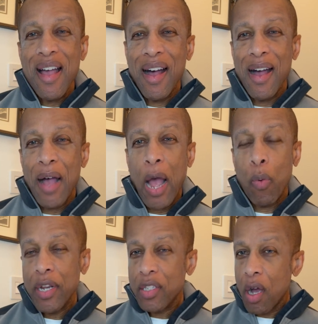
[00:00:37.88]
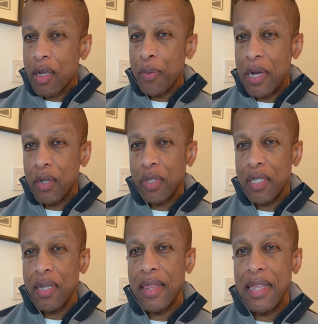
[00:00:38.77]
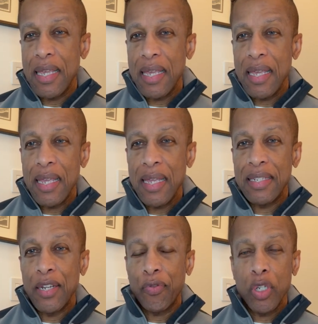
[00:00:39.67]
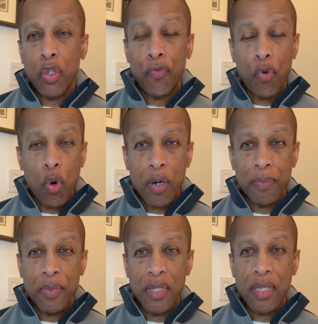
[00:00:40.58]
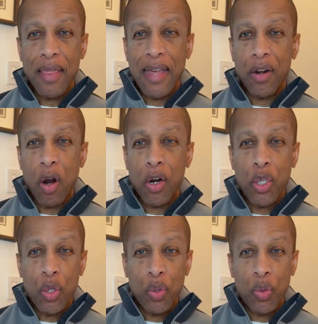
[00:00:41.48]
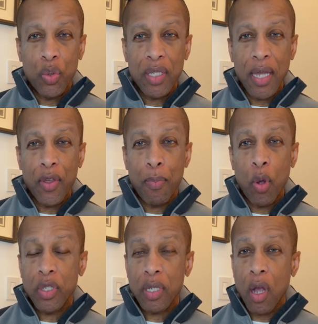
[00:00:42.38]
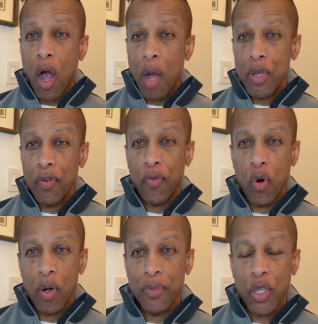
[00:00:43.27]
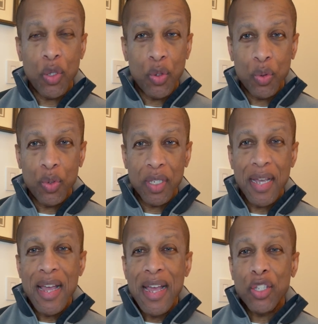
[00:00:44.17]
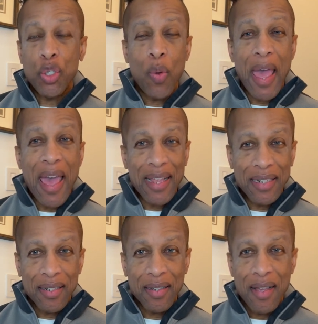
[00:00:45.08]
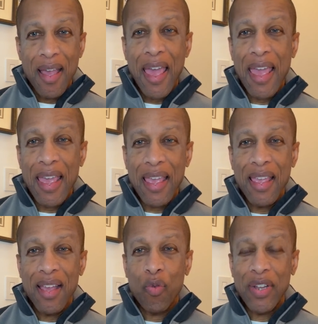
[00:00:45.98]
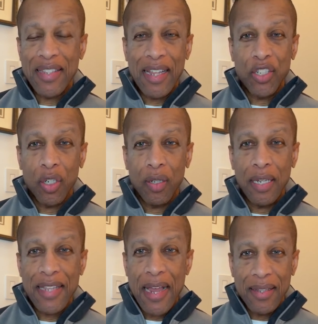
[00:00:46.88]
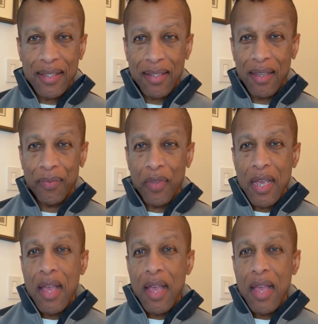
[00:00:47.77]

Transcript: I want to talk about the different forms that are used, the most common forms used to end a residential tenancy.